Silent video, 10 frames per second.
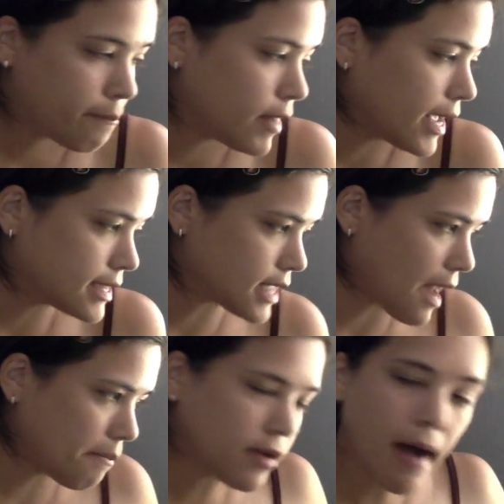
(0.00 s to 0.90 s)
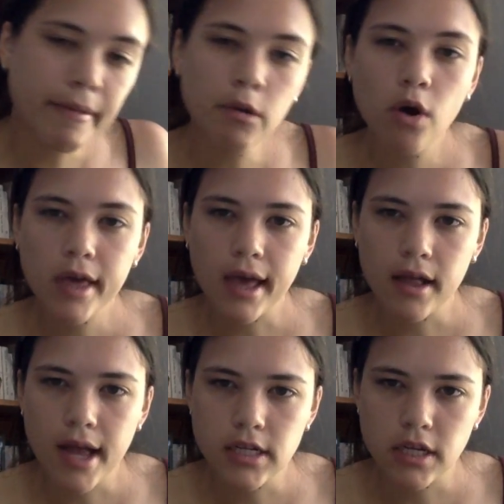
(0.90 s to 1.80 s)
Like I said, I probably won't get
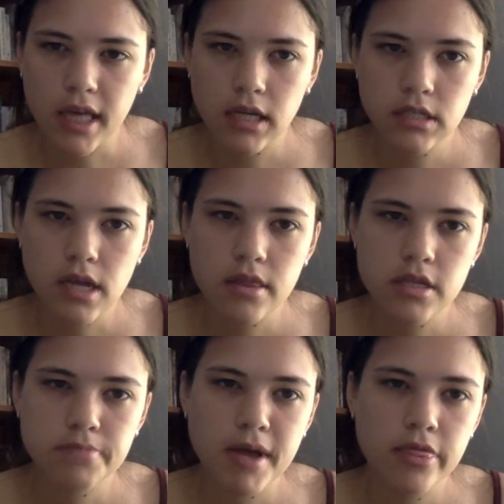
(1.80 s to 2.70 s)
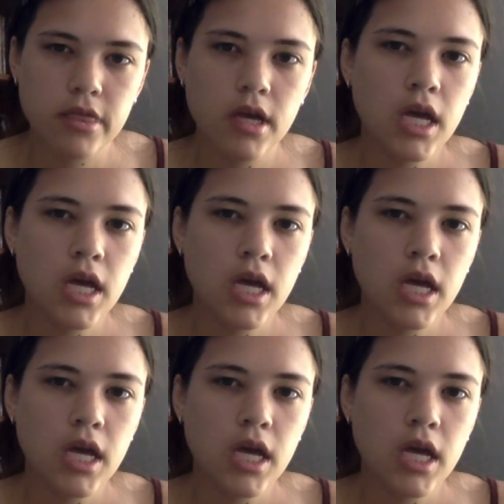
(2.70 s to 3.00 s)
Clash of Kings done this month,